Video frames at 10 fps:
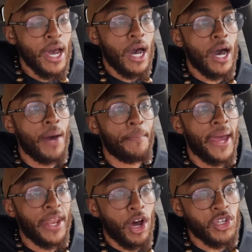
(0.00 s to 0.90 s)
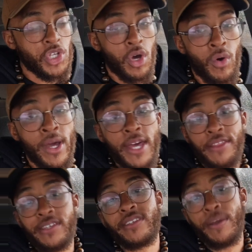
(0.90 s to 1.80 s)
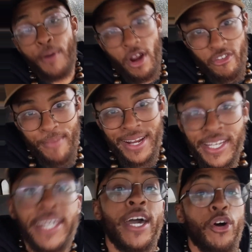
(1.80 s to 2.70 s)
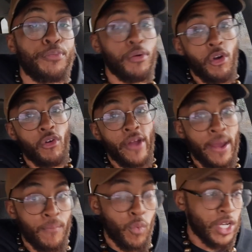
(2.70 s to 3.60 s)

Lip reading: And also, this is a part of my knee health program,